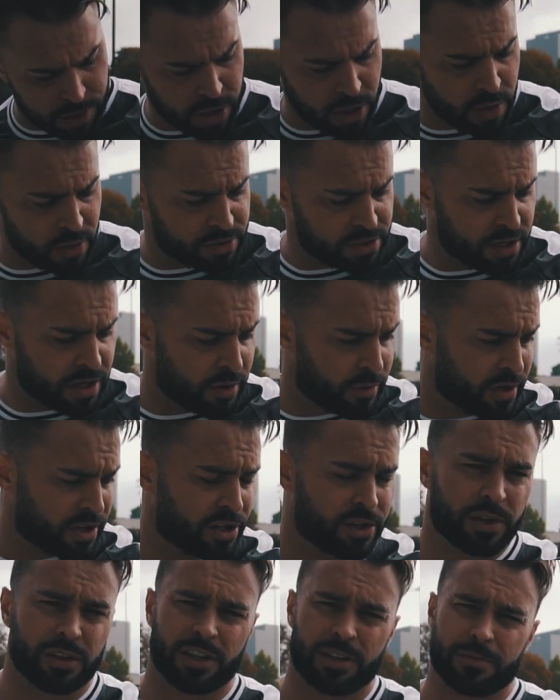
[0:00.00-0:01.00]
clothes here. We're
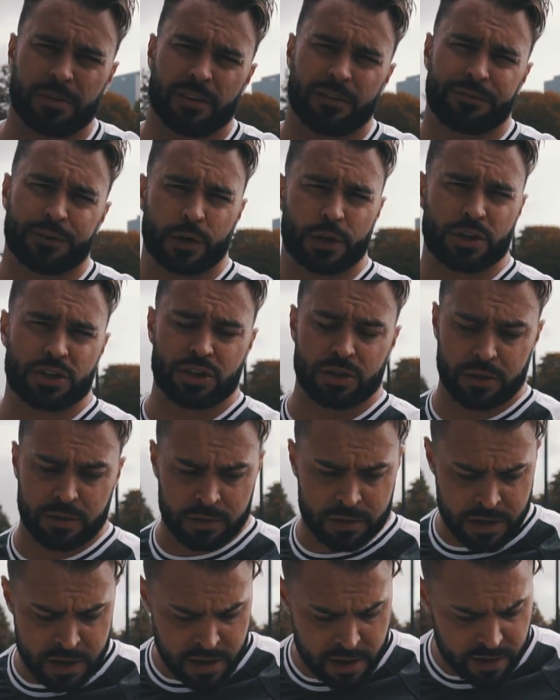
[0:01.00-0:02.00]
gonna do a little bit of photo
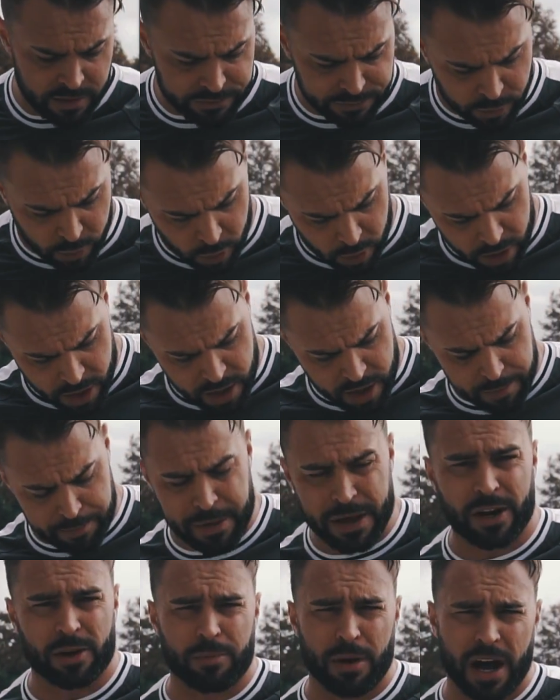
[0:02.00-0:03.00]
shoot for
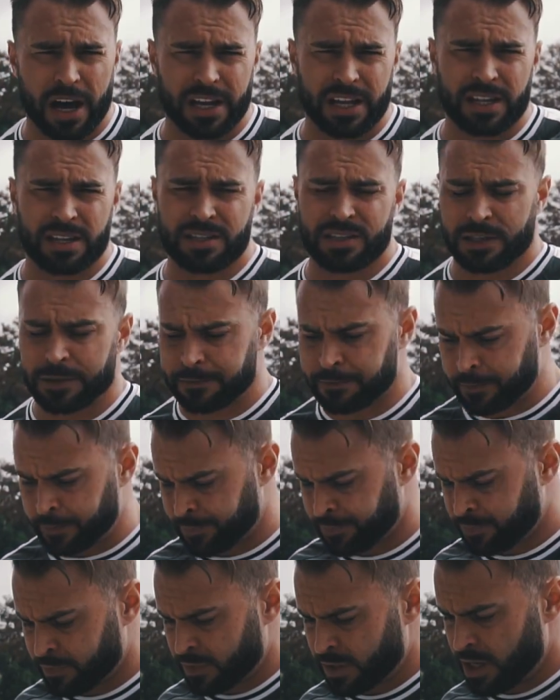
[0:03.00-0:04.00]
Better Bodies.
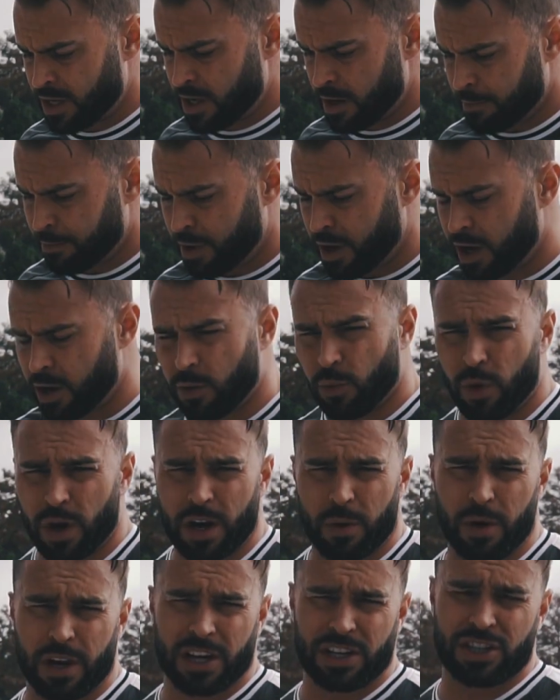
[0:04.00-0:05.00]
But what
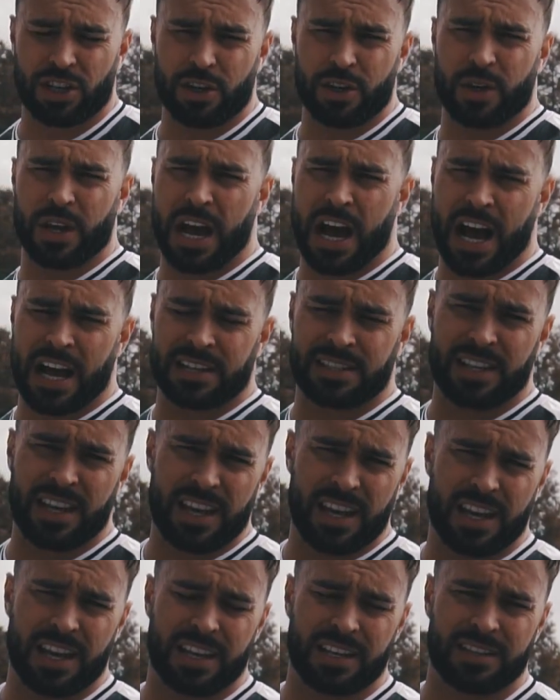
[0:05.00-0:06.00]
I wanna show you guys
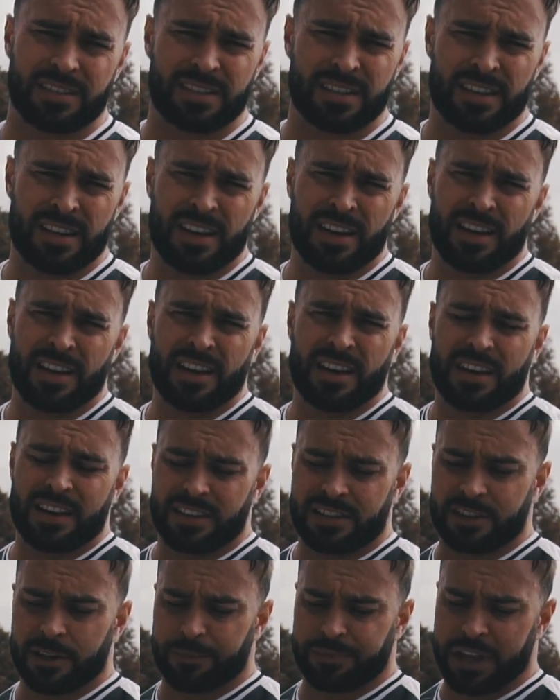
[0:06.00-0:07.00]
is
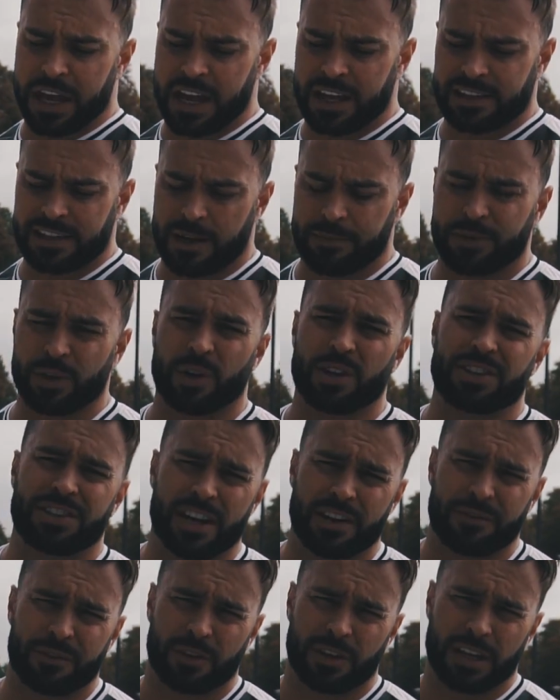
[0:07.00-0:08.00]
some things I'm doing
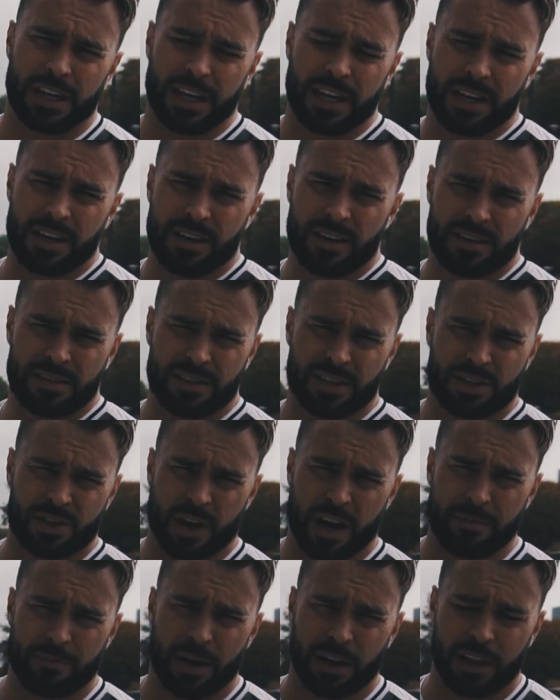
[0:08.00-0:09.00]
differently to
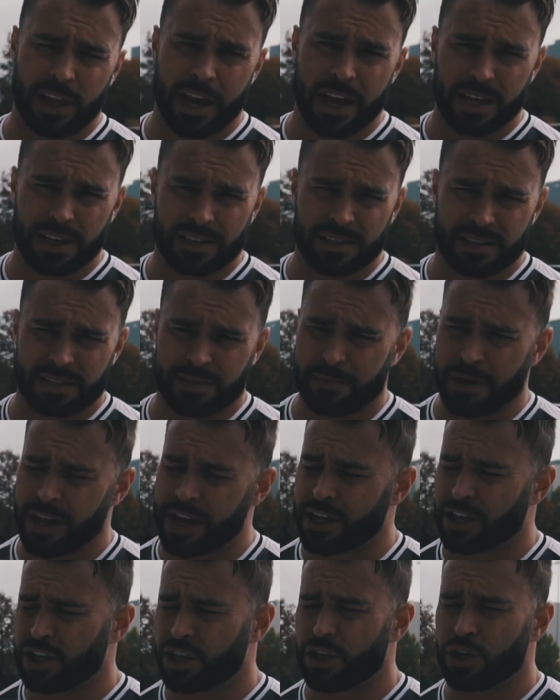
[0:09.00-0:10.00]
train my legs. It's made
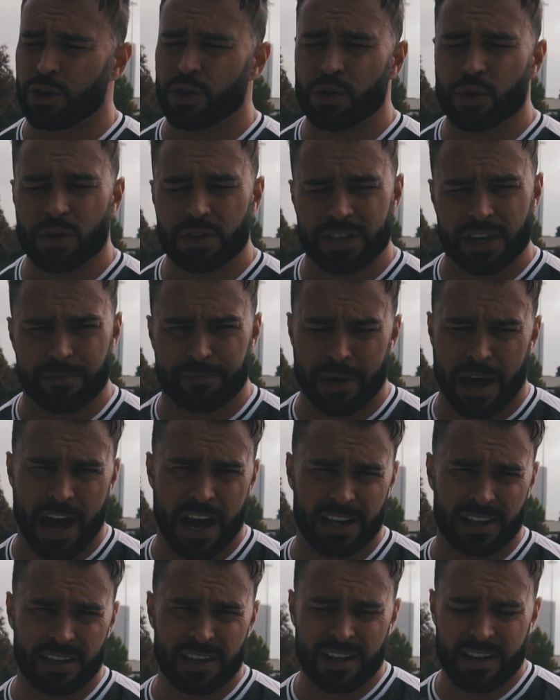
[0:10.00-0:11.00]
a huge
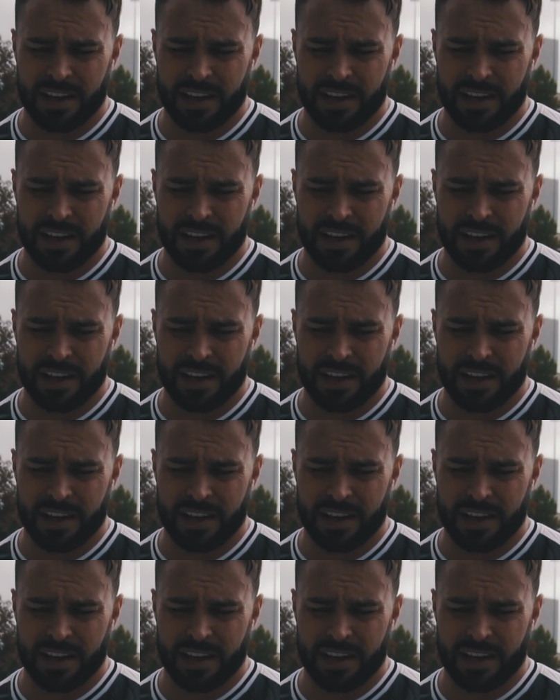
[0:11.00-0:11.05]
impact.